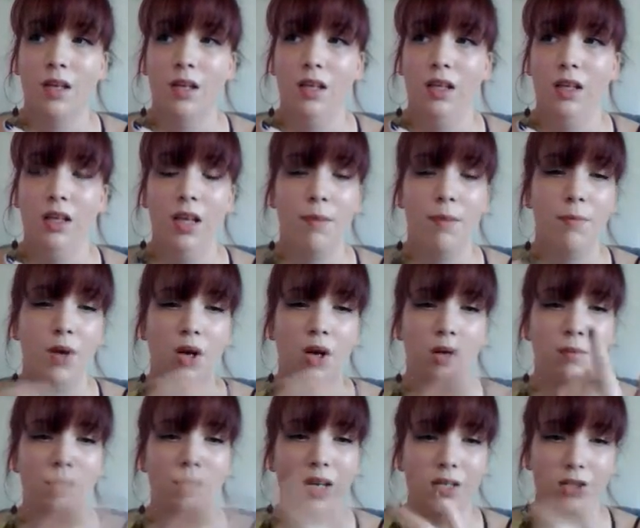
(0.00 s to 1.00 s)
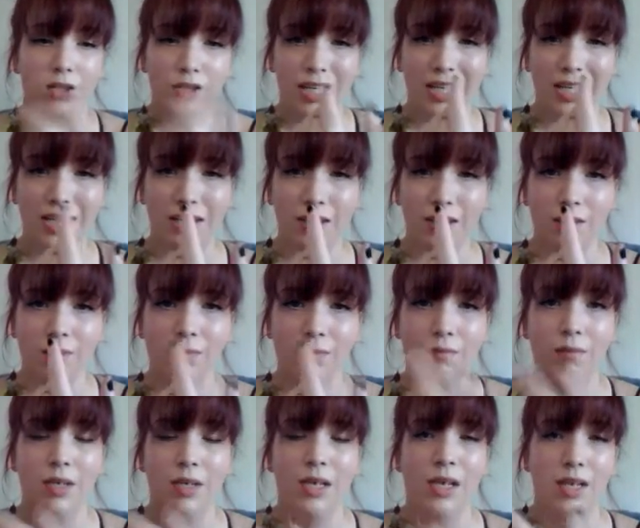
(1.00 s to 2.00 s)
lip balm underneath,
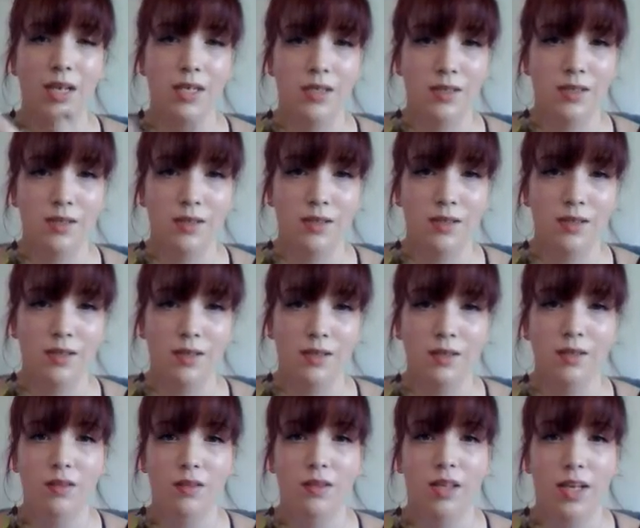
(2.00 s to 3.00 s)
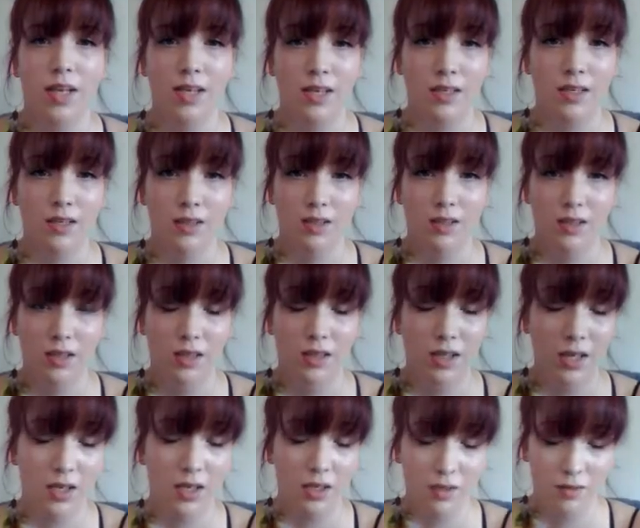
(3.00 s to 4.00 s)
because like
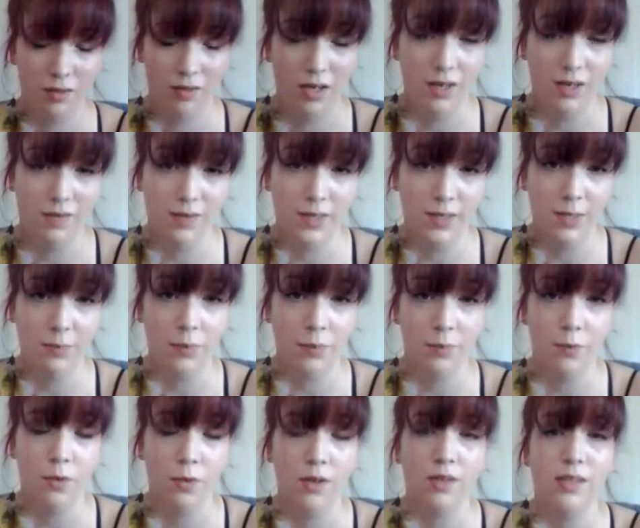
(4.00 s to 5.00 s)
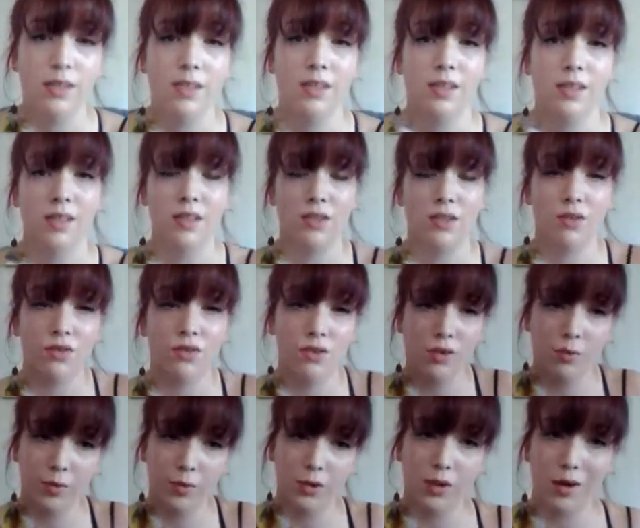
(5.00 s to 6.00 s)
I said before, these are
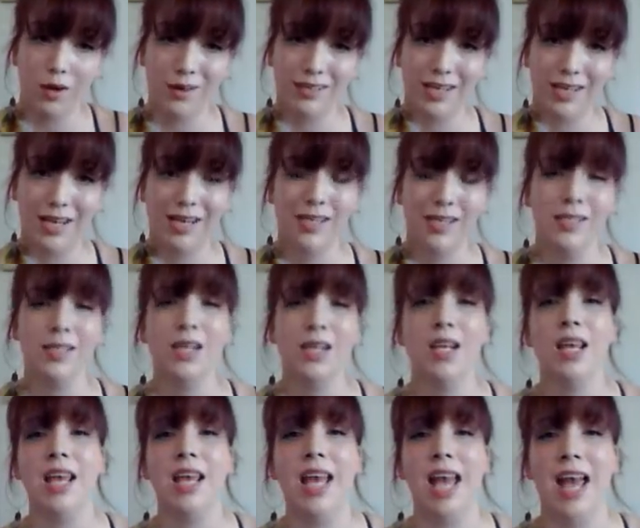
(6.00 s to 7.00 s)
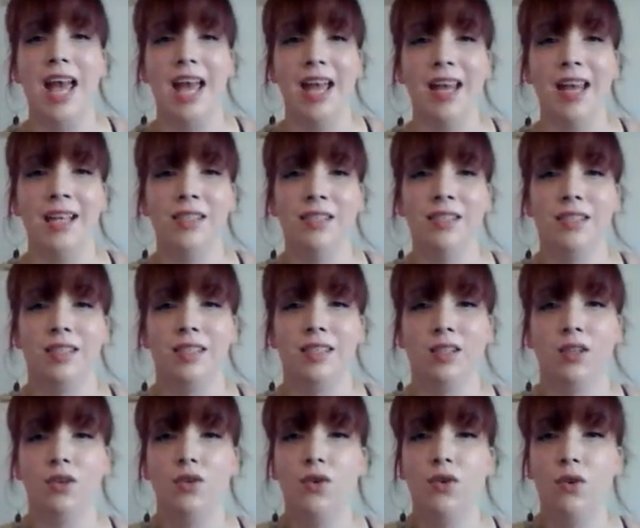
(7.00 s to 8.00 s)
super long days, and
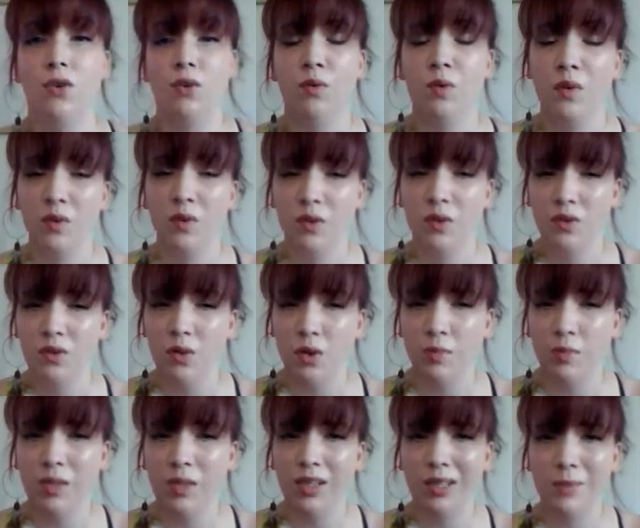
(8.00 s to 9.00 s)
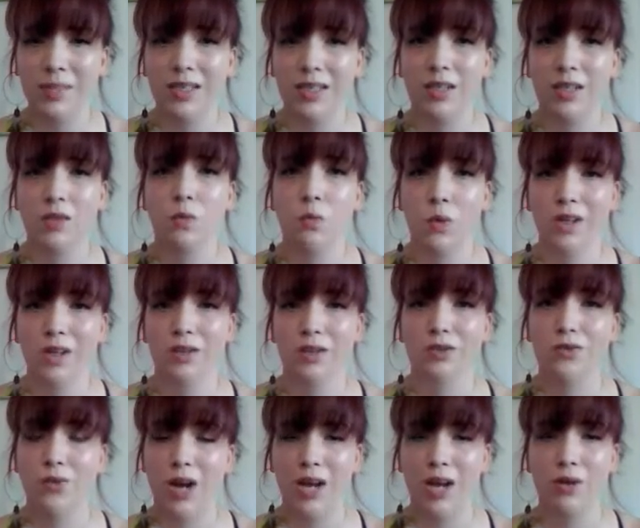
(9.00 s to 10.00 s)
normal lipsticks will
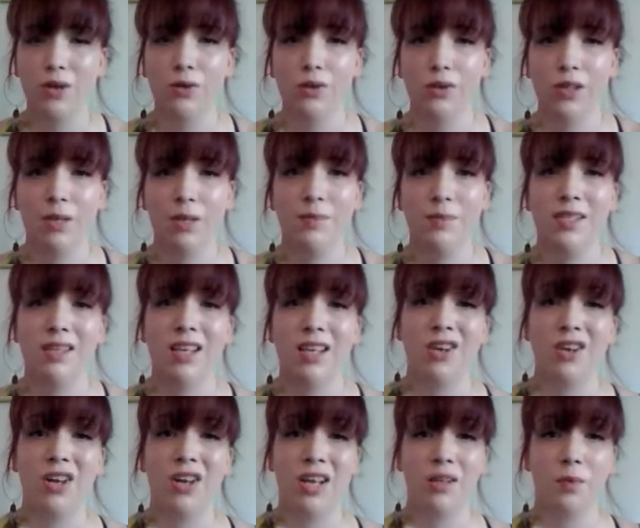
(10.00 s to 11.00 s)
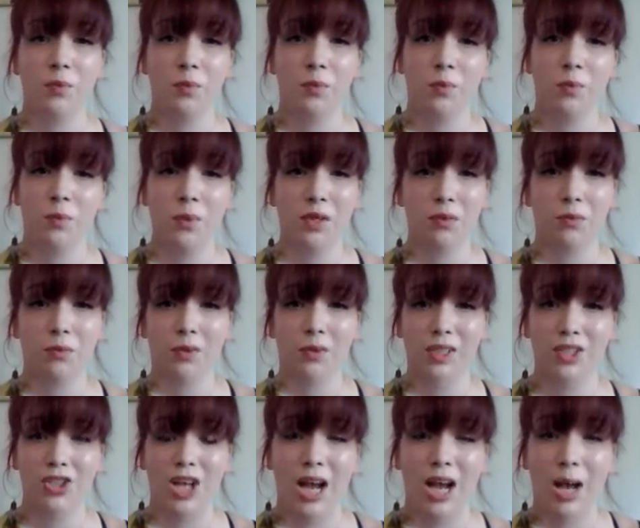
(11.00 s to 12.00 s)
dry out your lips, and then you'll end up with
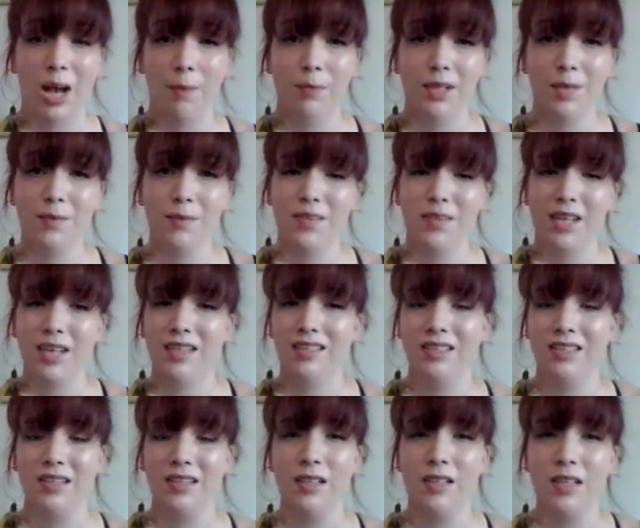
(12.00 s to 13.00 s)
really chapped lips, and